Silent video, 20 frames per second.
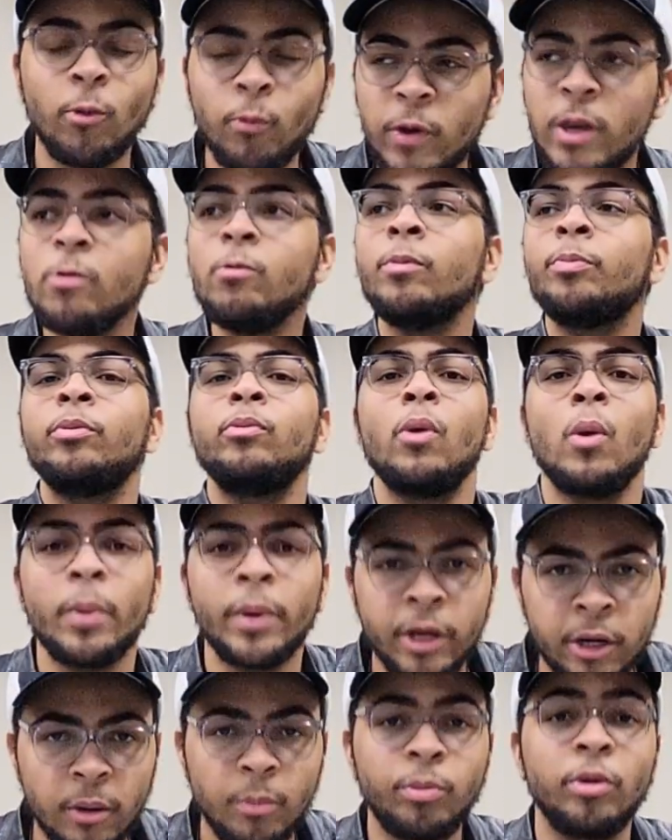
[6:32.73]
We were
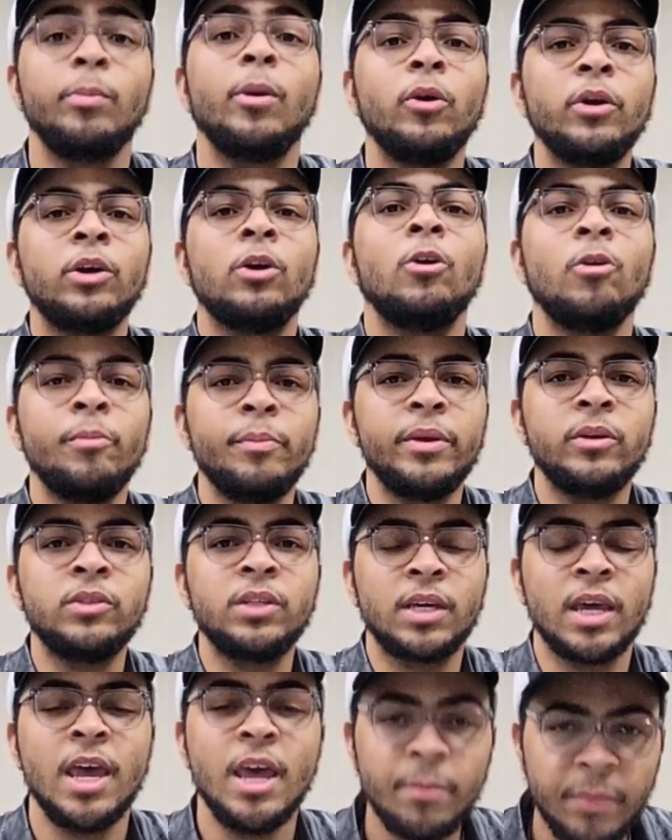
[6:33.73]
promoting her
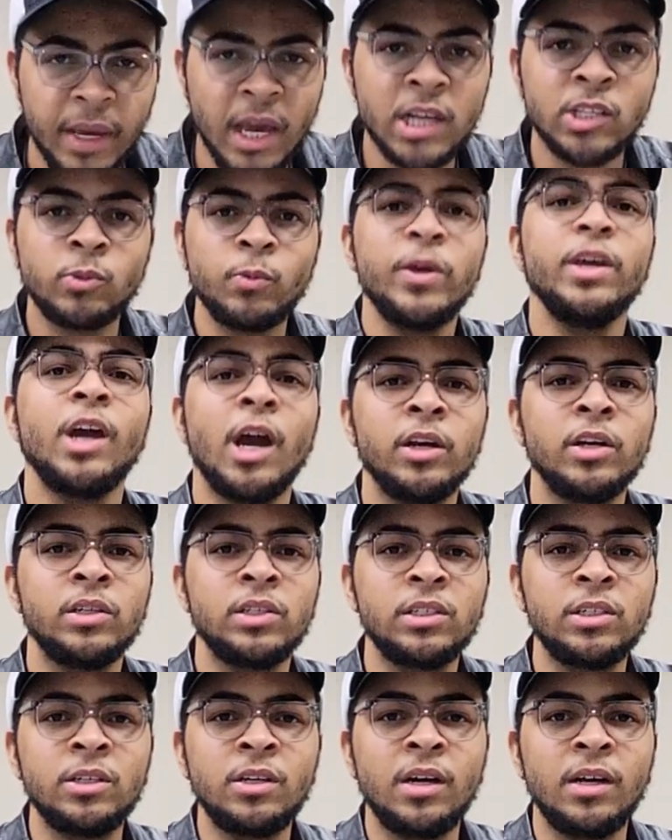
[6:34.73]
music because we
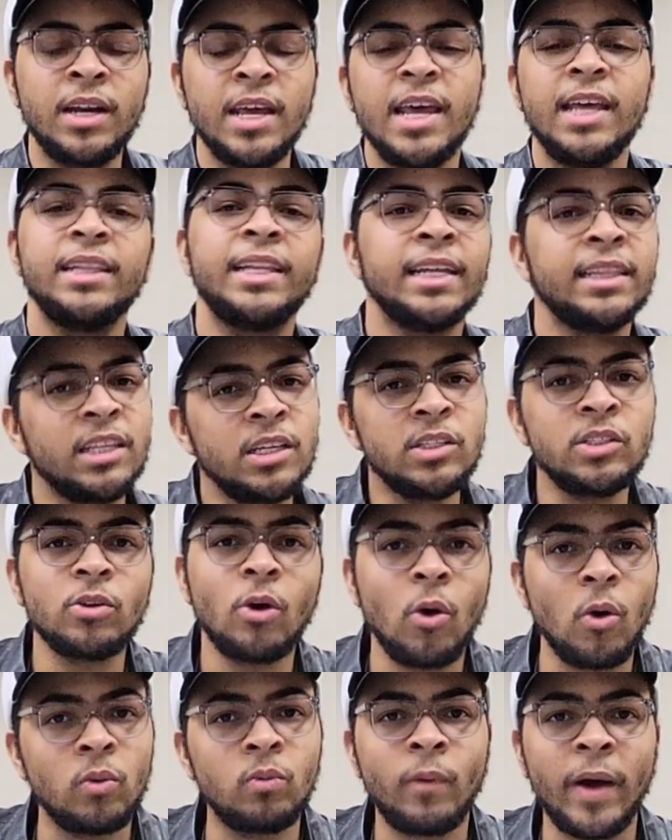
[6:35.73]
understood that this
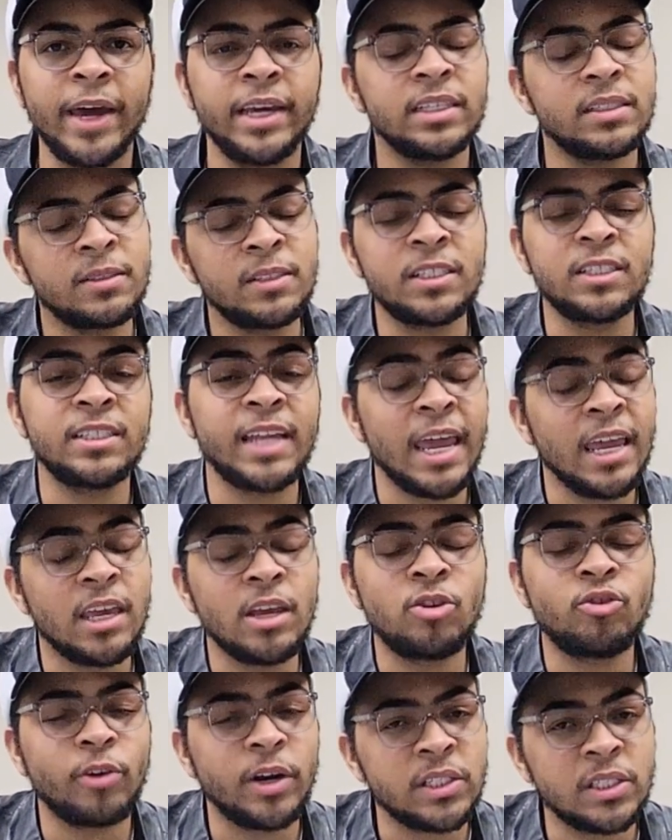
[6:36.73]
old white, stanky,
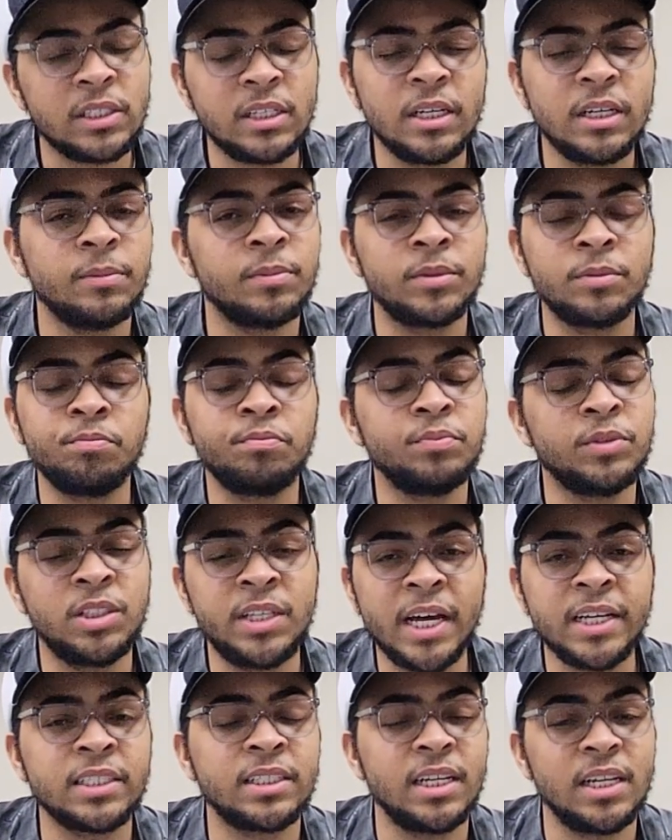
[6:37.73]
crusty,
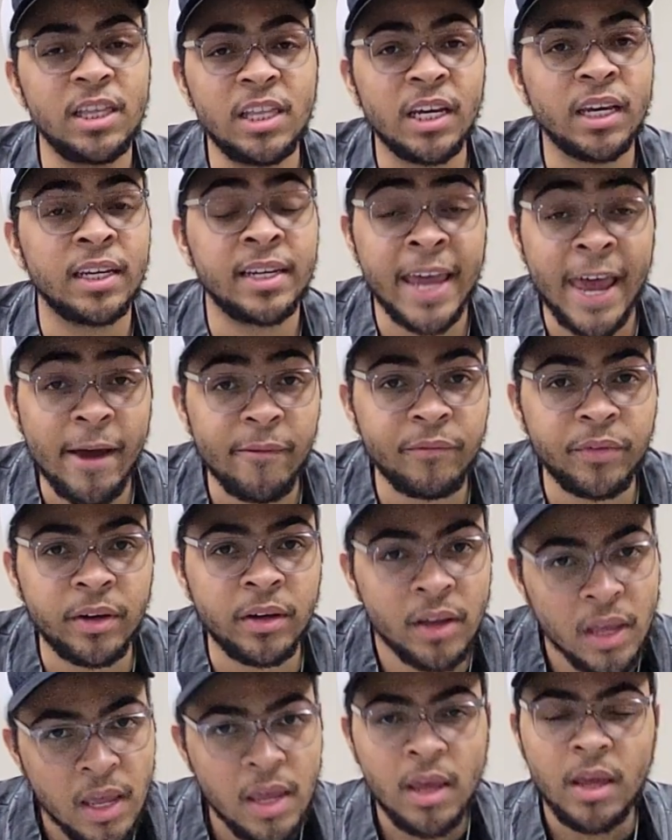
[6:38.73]
dusty looking
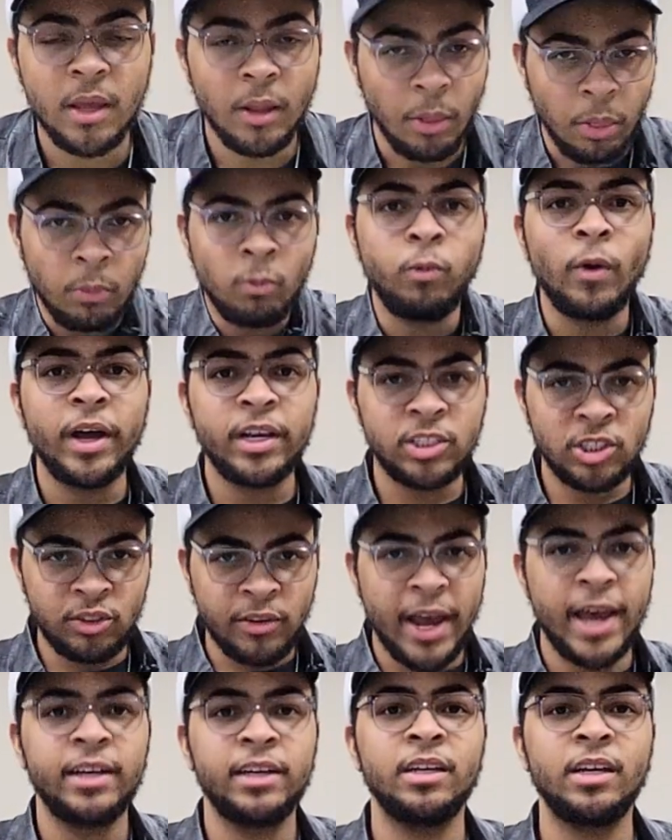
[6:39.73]
heifer was
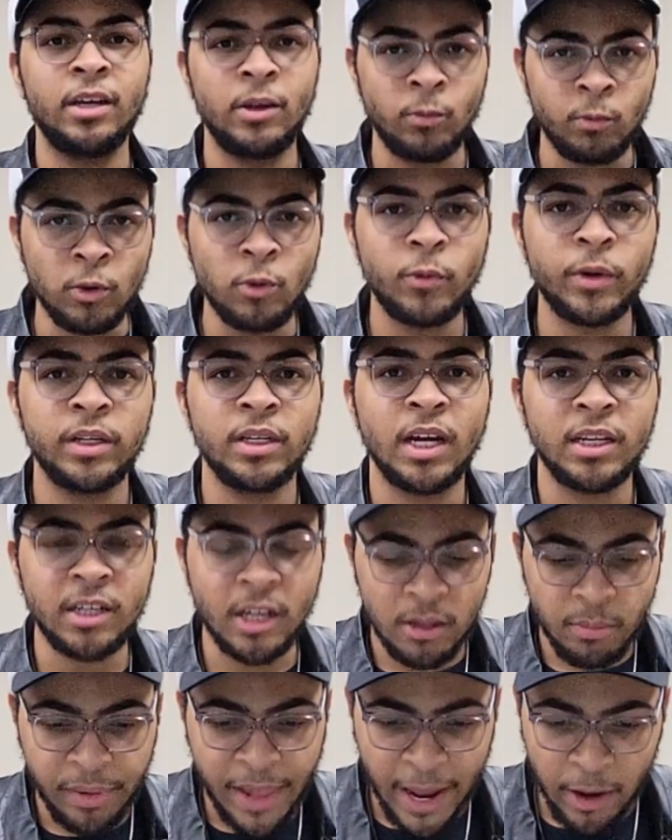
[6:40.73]
trying to ruin
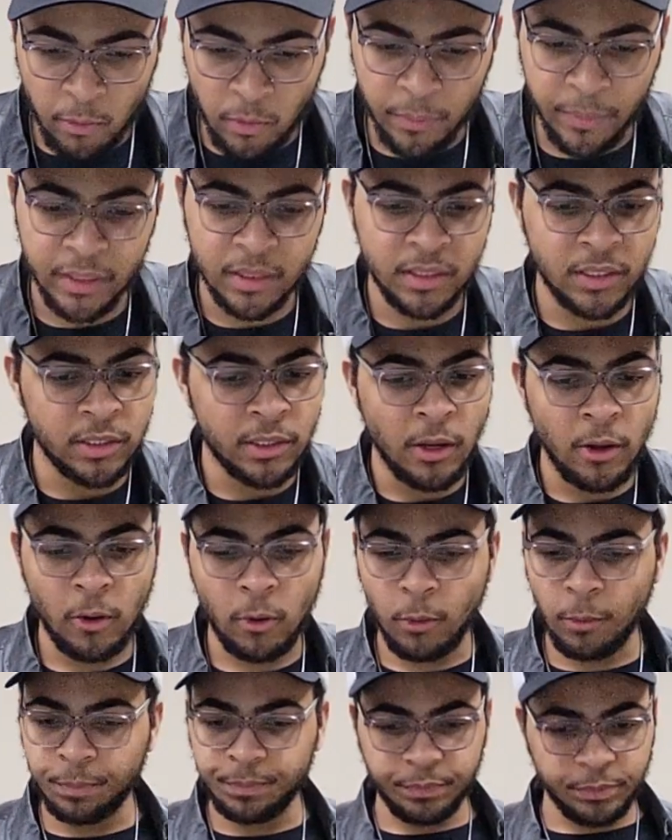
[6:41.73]
another black woman.
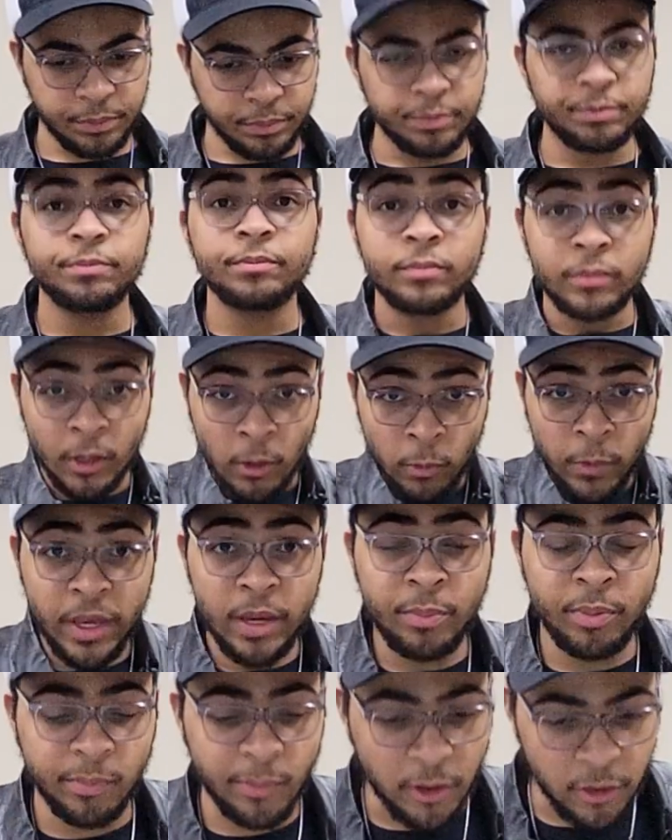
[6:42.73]
So
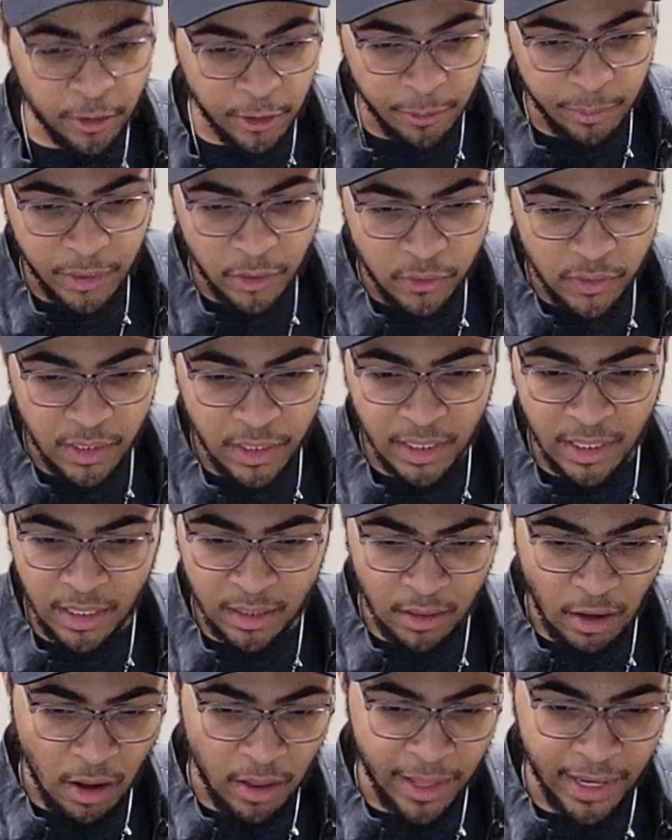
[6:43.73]
we promoted her music
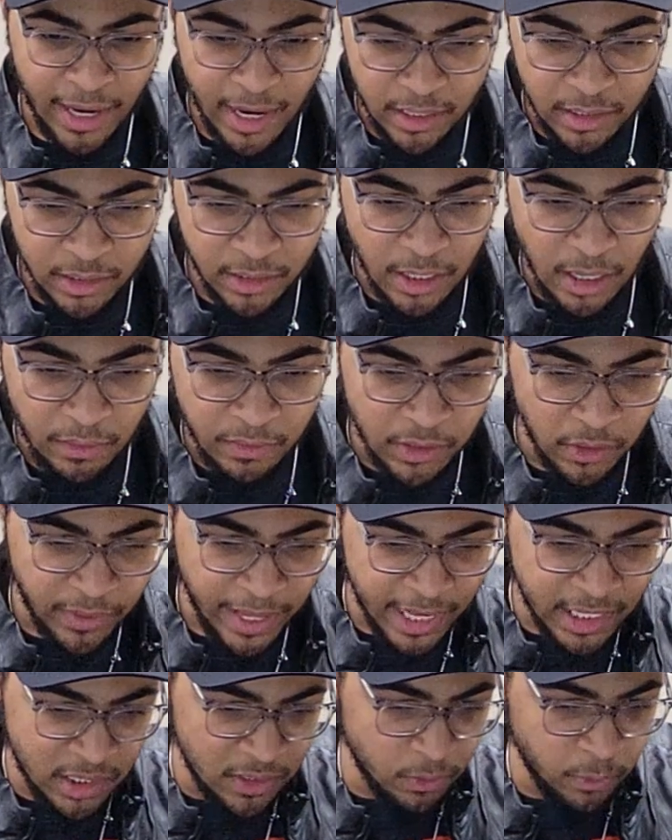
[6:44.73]
and all that kind of stuff. So
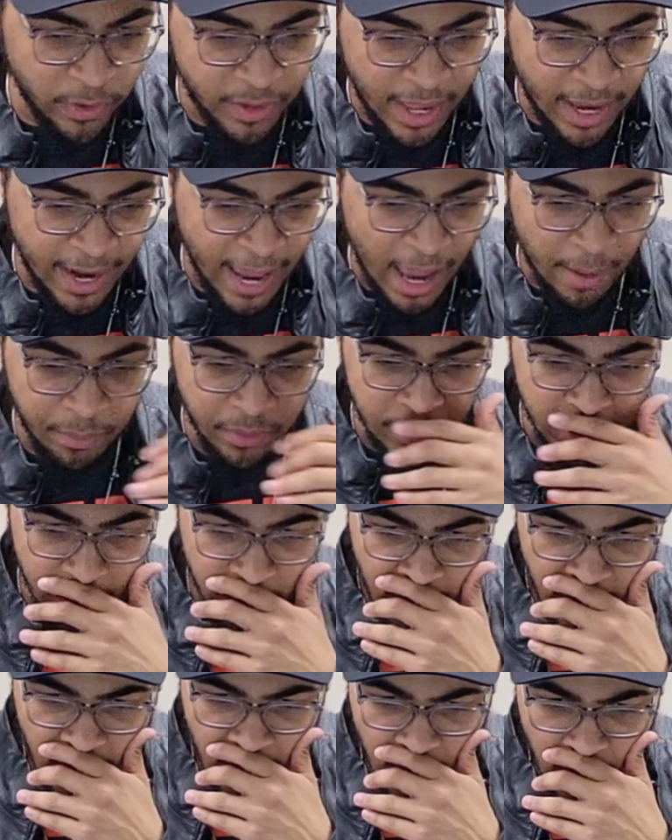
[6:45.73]
that's where that happened.